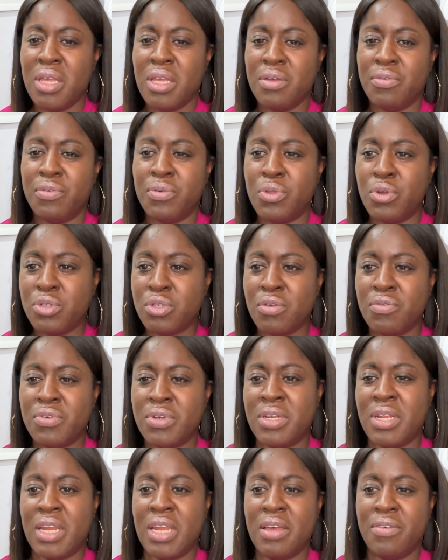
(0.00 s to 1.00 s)
for those of you
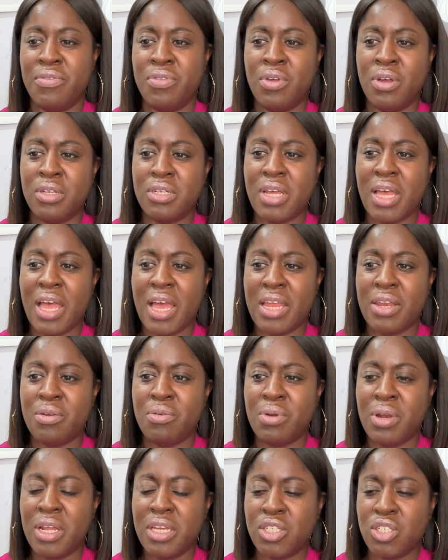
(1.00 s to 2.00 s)
that have not had a
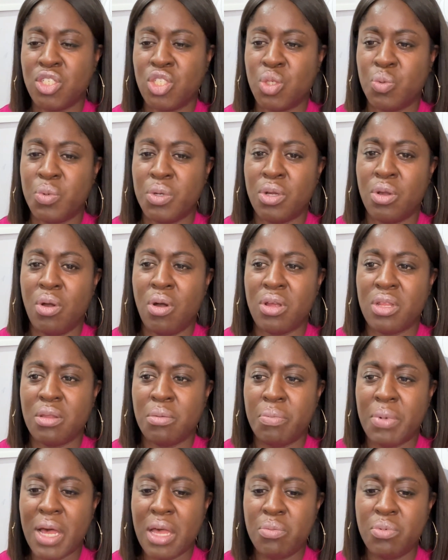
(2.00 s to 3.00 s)
relationship with God, the
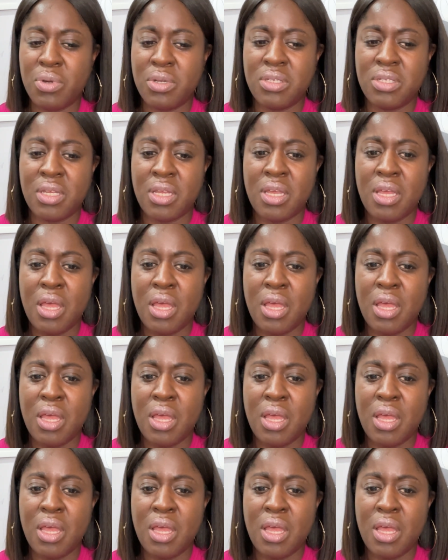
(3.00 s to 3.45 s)
Bible is